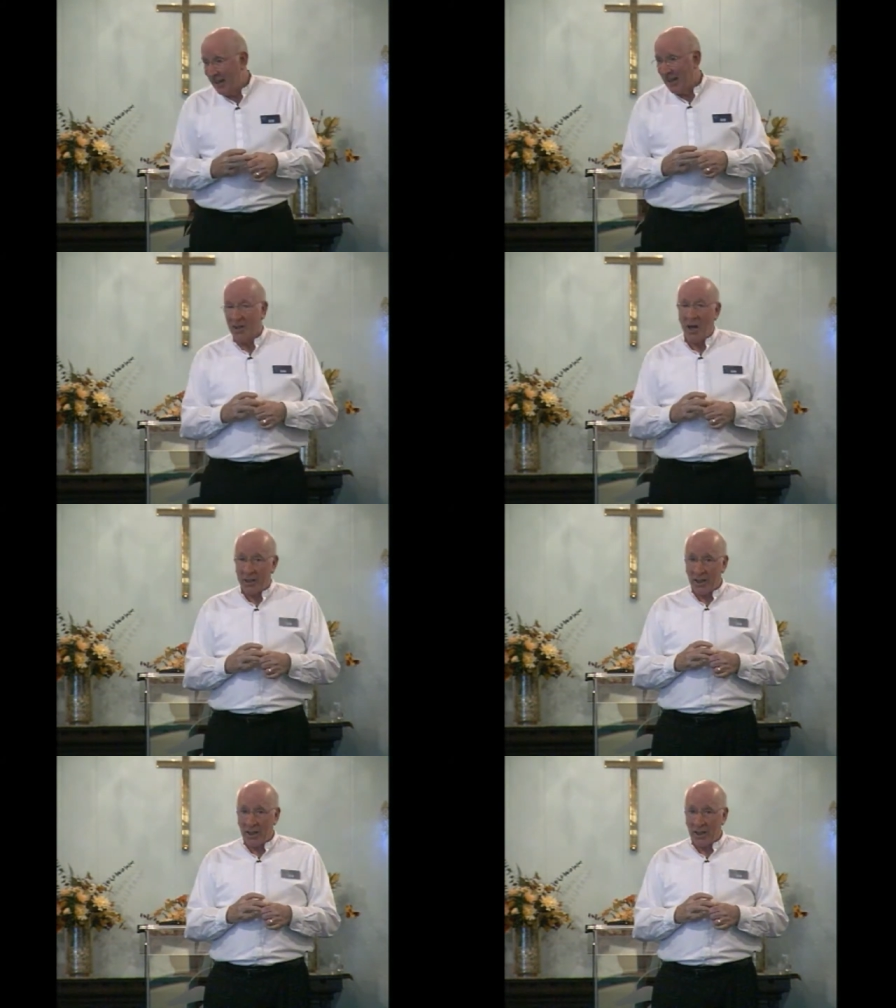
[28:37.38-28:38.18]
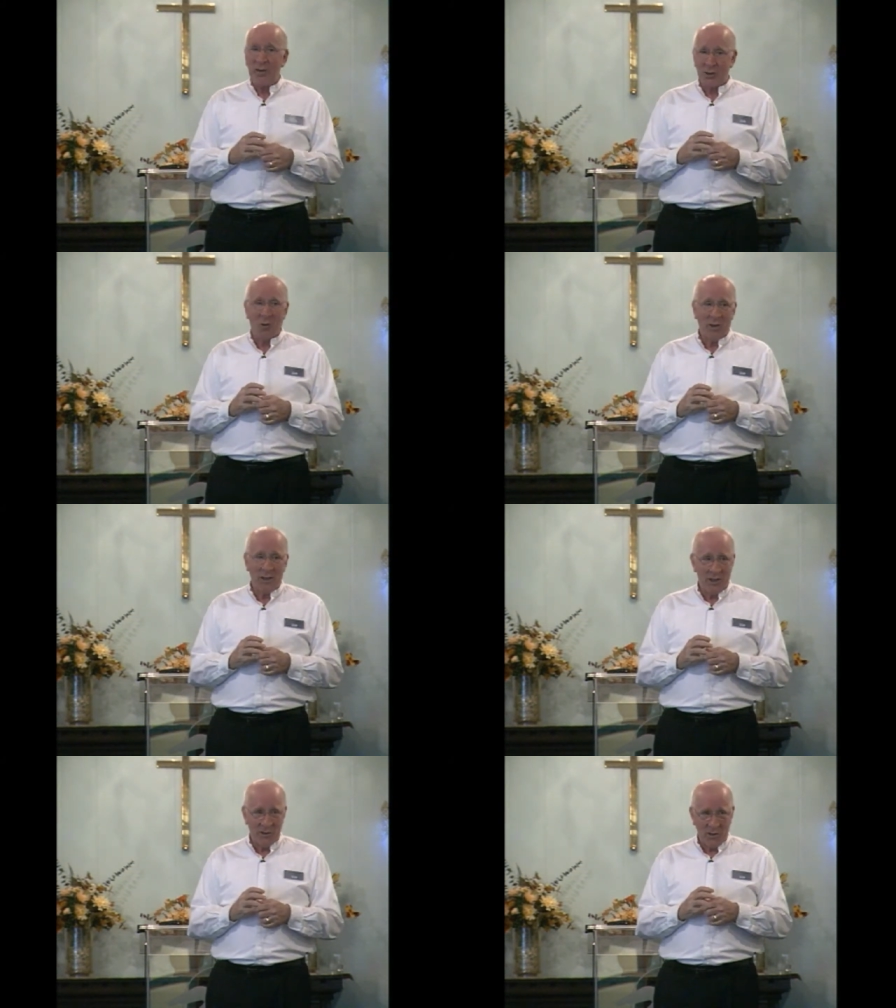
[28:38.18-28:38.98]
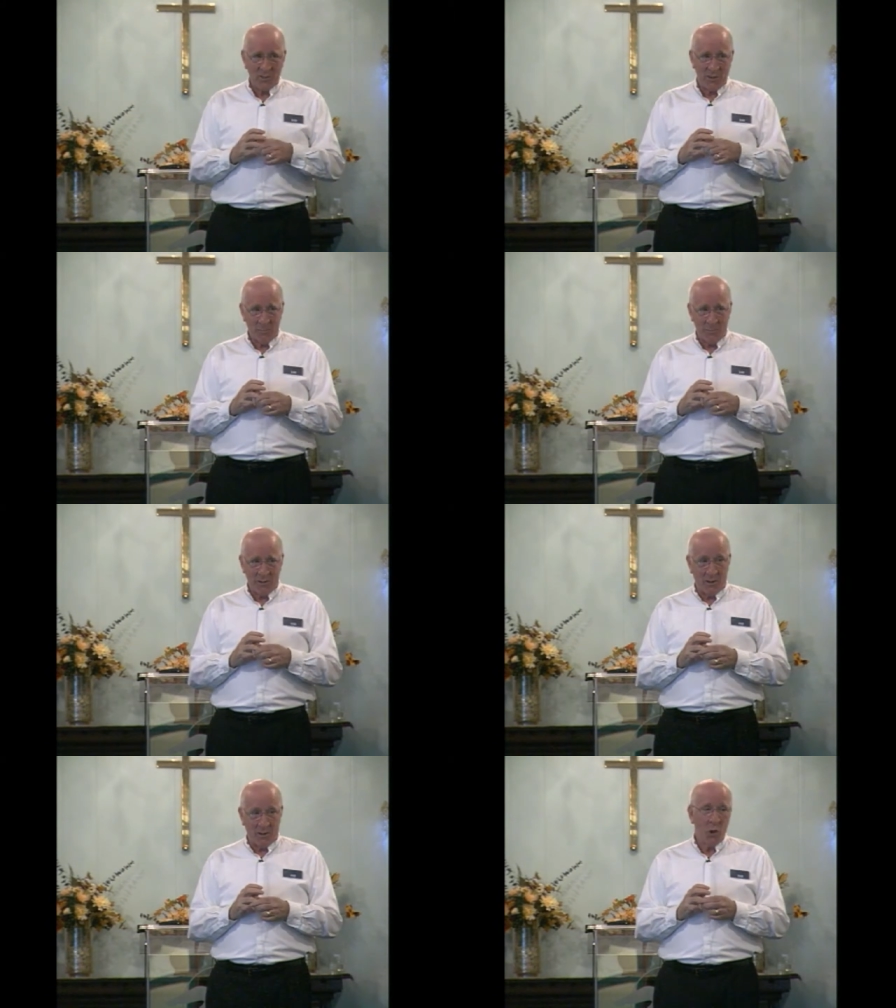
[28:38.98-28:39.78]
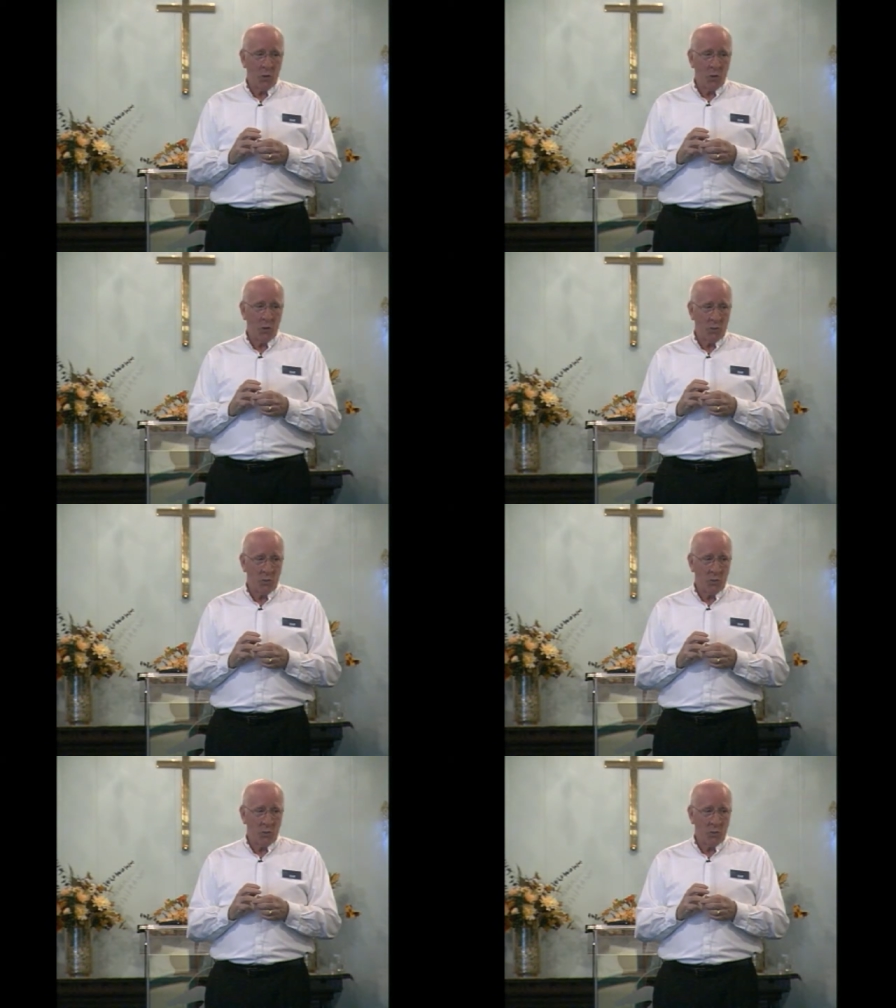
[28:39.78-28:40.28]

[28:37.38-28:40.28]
And God loves me so much, he sometimes says, no.